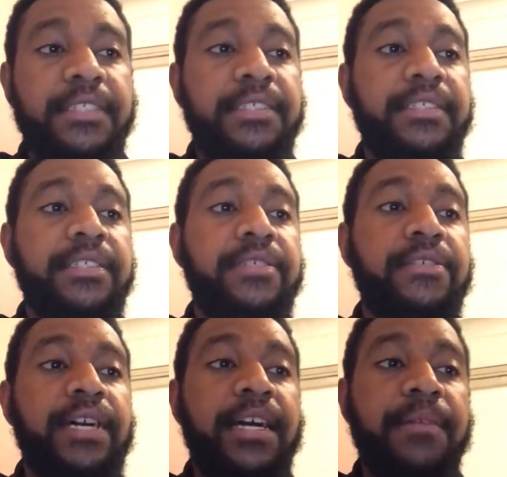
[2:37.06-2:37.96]

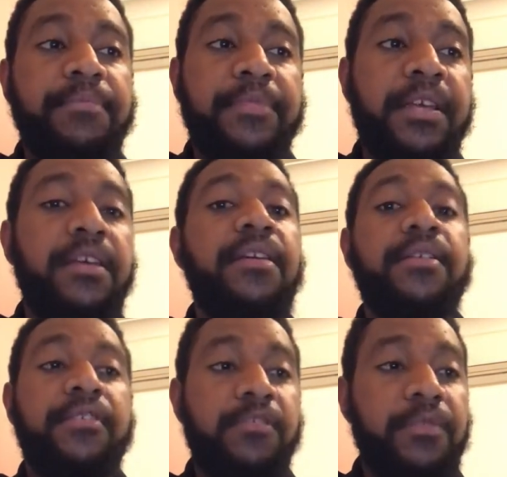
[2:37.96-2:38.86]
So,
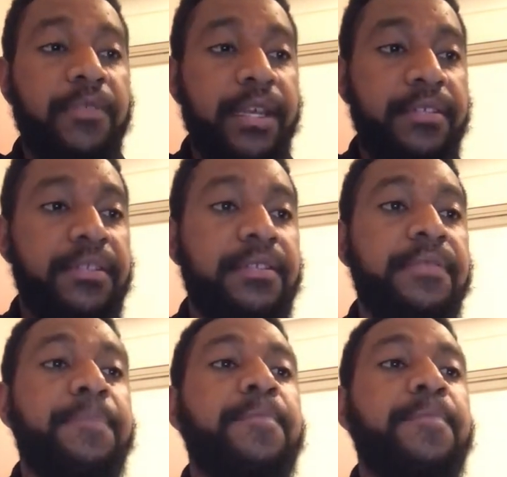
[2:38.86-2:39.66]
human rights